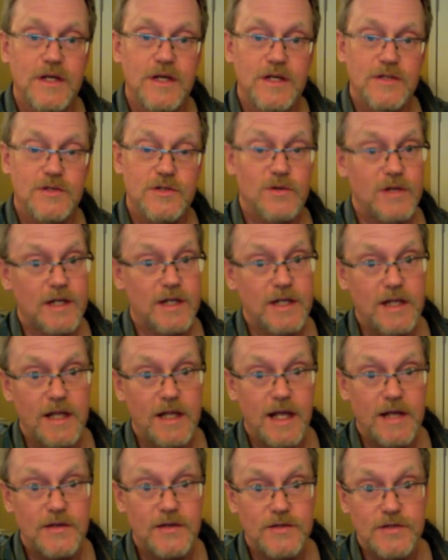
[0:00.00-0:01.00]
certainly
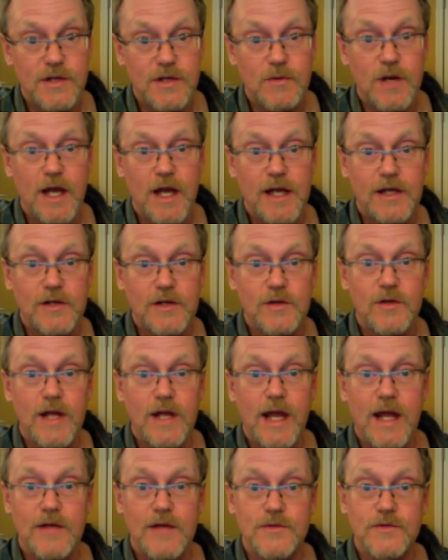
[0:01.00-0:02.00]
glad to see what I can do to
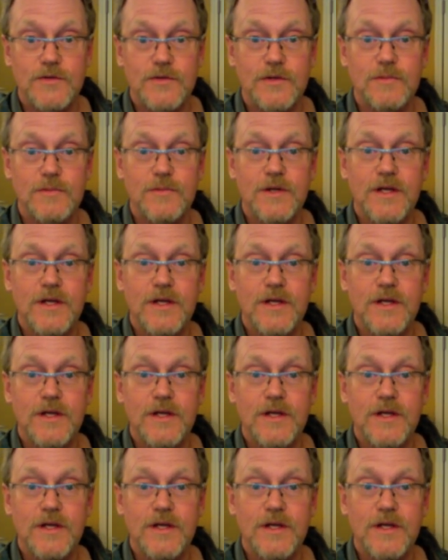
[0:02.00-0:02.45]
answer them.